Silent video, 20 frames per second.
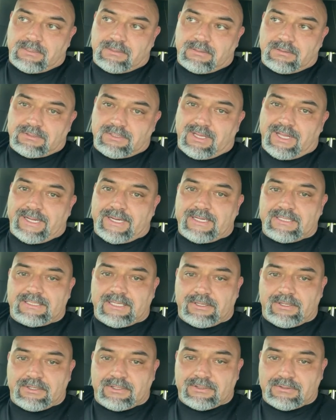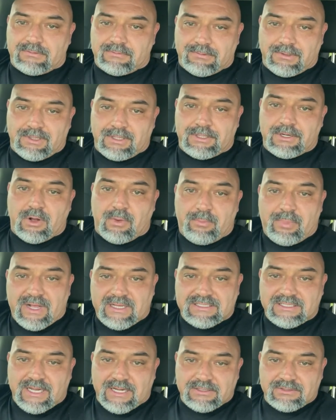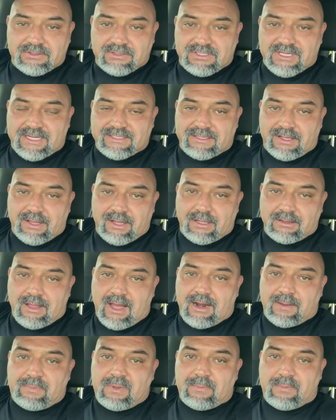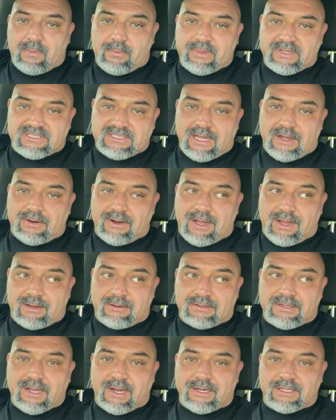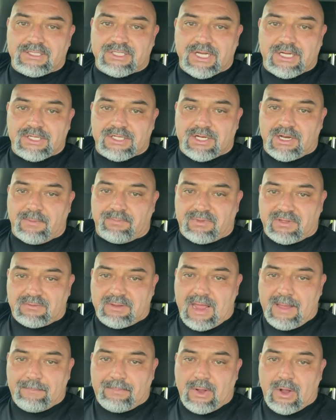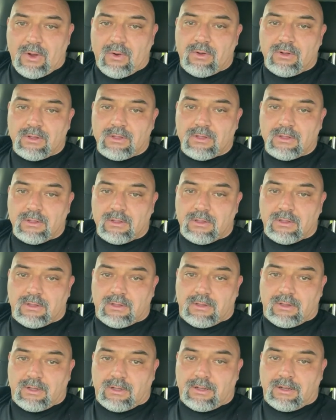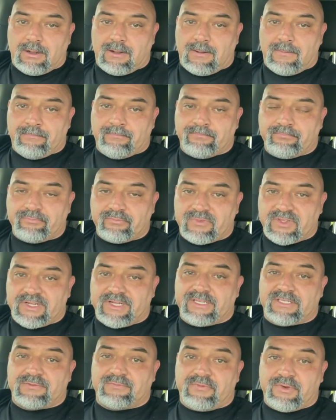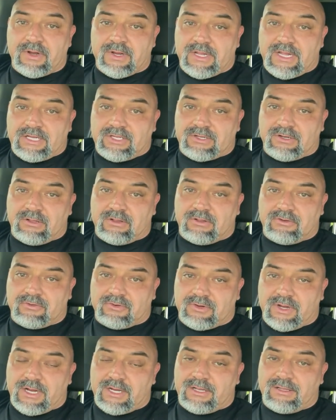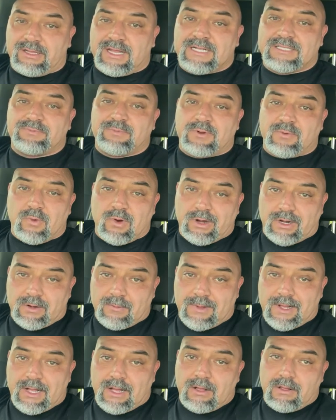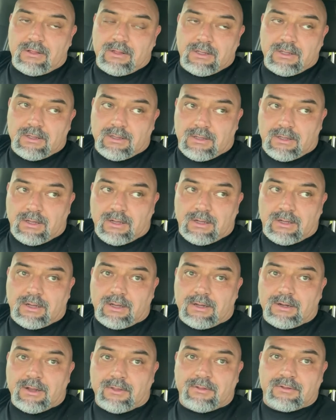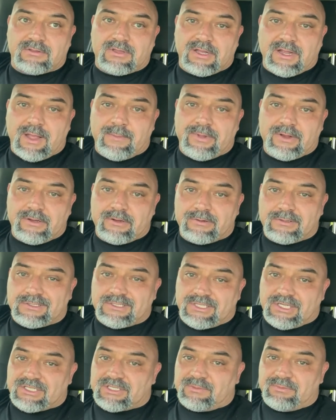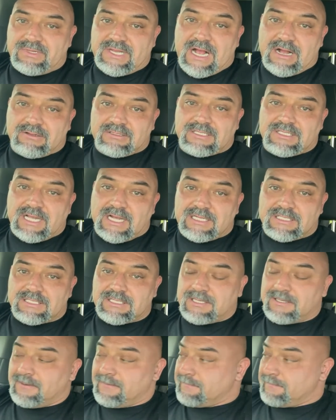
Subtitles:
So like I said, there's really no best exercise. I think a lot of people miss out on kind of changing up the tempo to get some variation in the training. That's been working well. Another thing I've been doing is just some down sets.